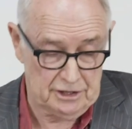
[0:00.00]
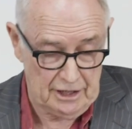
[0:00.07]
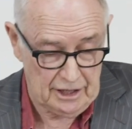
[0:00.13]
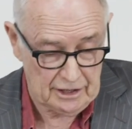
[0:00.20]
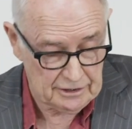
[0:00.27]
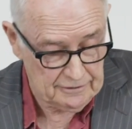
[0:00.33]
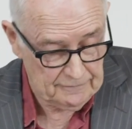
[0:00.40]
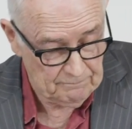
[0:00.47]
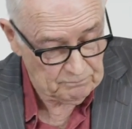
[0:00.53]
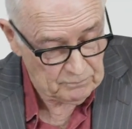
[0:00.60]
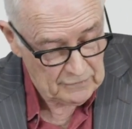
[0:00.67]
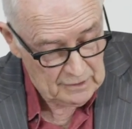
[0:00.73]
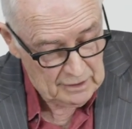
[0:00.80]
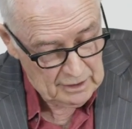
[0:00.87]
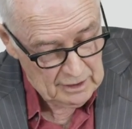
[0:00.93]
Act?
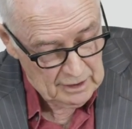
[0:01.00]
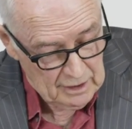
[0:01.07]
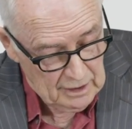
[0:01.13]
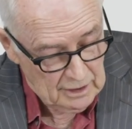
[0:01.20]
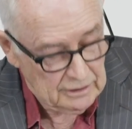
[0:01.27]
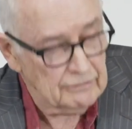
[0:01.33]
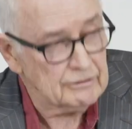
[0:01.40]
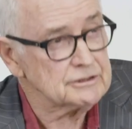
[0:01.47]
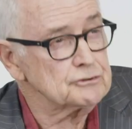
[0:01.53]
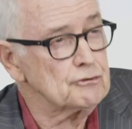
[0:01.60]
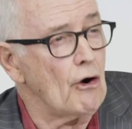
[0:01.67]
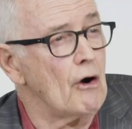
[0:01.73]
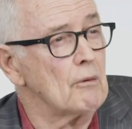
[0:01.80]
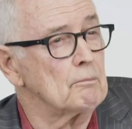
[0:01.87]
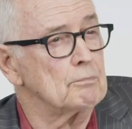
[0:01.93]
There are
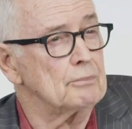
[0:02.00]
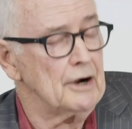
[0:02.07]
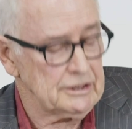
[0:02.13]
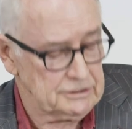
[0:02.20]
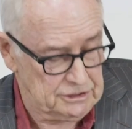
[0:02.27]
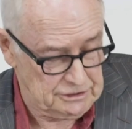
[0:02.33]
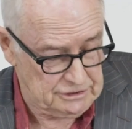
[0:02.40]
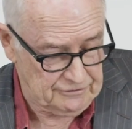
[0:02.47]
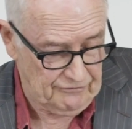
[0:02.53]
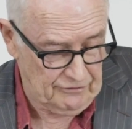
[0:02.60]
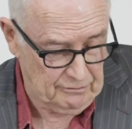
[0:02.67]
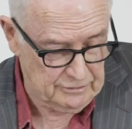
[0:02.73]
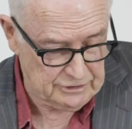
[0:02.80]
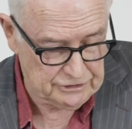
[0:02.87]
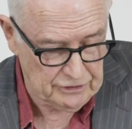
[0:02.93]
strong pressures
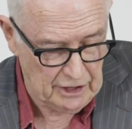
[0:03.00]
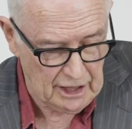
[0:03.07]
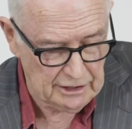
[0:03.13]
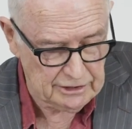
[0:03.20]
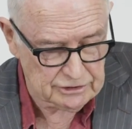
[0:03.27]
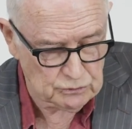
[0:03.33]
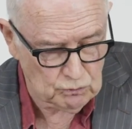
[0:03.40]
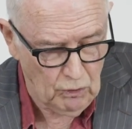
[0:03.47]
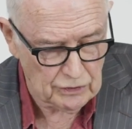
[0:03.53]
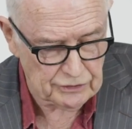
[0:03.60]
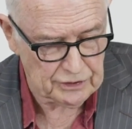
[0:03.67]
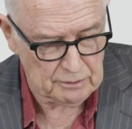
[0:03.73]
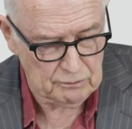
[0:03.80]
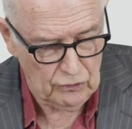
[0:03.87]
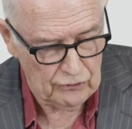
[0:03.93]
from Australians
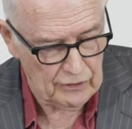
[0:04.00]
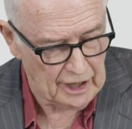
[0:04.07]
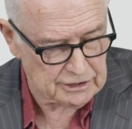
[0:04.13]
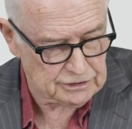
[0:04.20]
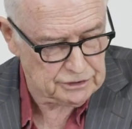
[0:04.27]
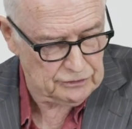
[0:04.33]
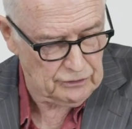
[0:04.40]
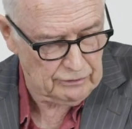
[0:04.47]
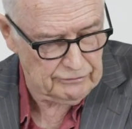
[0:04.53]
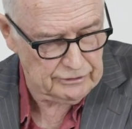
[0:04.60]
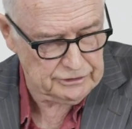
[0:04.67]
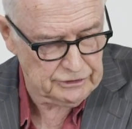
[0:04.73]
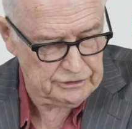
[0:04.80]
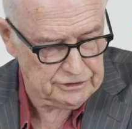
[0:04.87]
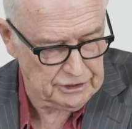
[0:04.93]
wanting more action on
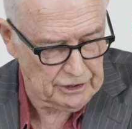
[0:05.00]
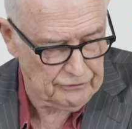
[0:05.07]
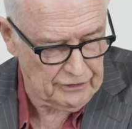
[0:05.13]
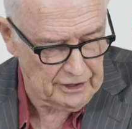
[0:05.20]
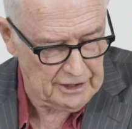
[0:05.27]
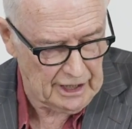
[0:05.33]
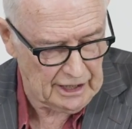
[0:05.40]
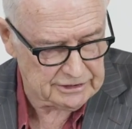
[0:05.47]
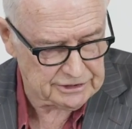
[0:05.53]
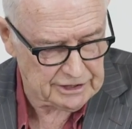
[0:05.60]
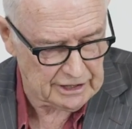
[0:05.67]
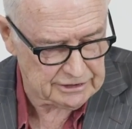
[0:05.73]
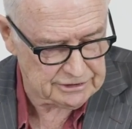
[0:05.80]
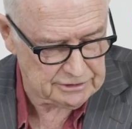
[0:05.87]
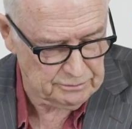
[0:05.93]
reducing greenhouse
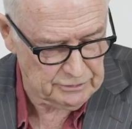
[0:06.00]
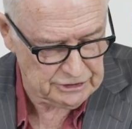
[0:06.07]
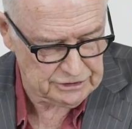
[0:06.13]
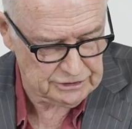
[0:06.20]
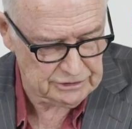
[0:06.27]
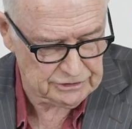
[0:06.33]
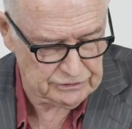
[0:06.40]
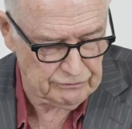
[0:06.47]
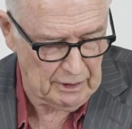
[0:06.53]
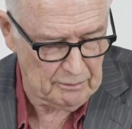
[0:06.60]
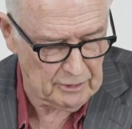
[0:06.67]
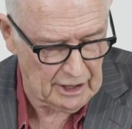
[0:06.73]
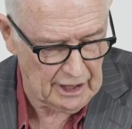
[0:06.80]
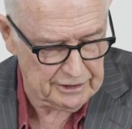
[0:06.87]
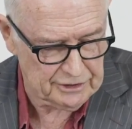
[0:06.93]
gas emissions to
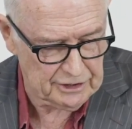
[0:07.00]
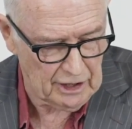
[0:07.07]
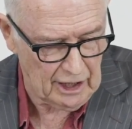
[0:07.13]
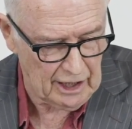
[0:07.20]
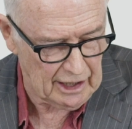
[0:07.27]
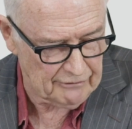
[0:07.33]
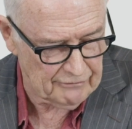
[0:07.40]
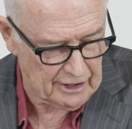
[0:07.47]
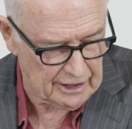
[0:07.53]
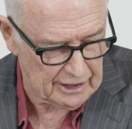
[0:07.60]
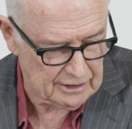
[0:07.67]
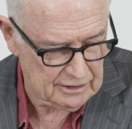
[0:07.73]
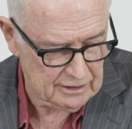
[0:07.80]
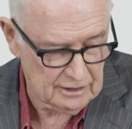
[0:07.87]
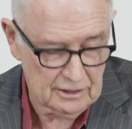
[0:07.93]
emulate the
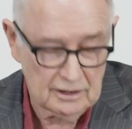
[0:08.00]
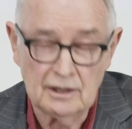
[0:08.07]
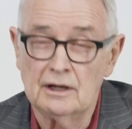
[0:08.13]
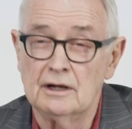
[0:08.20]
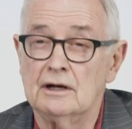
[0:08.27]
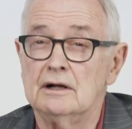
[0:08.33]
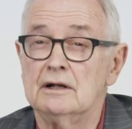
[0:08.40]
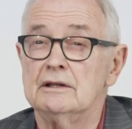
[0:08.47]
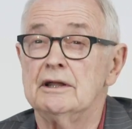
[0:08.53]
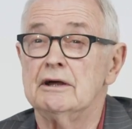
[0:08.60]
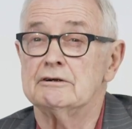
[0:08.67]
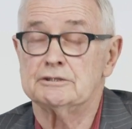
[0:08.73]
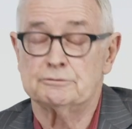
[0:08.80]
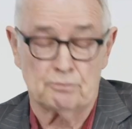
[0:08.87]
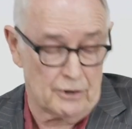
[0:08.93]
IRA.
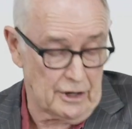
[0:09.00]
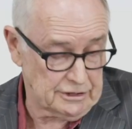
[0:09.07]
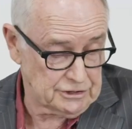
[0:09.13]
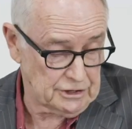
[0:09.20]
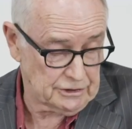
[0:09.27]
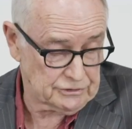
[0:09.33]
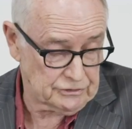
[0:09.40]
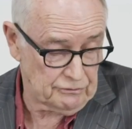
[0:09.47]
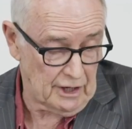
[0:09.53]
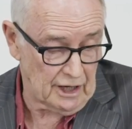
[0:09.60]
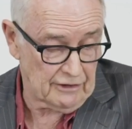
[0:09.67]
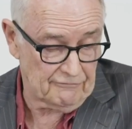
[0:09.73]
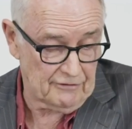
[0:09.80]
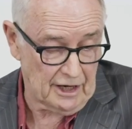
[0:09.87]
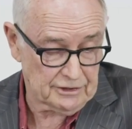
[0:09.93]
There is pressure to
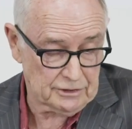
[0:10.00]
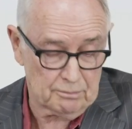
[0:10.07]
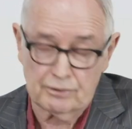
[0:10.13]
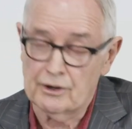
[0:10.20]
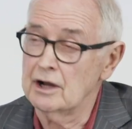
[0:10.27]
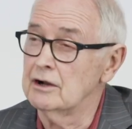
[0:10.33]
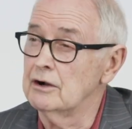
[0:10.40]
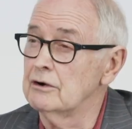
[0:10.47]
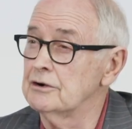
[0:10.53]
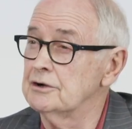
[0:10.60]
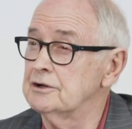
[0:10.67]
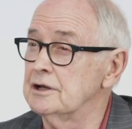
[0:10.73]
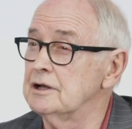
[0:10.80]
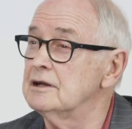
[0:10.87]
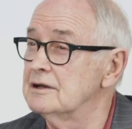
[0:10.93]
elevate the
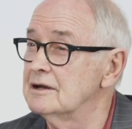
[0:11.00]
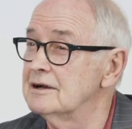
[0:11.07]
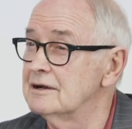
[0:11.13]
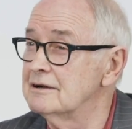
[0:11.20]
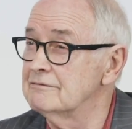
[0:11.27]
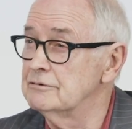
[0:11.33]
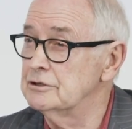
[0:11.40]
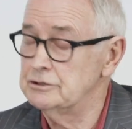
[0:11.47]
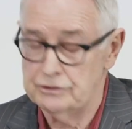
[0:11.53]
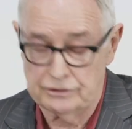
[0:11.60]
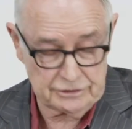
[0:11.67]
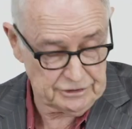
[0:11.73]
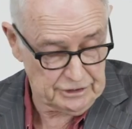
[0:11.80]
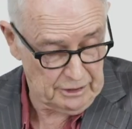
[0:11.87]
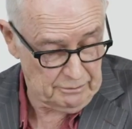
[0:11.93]
priority of
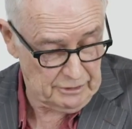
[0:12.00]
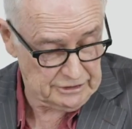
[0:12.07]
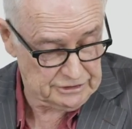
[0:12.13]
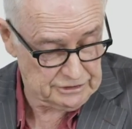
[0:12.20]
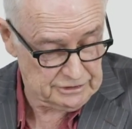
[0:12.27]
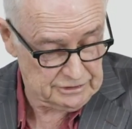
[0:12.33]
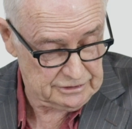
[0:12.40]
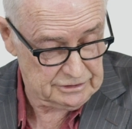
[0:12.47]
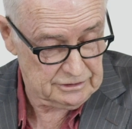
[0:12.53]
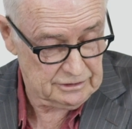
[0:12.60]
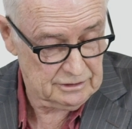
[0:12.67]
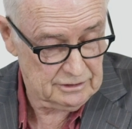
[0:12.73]
reducing emissions.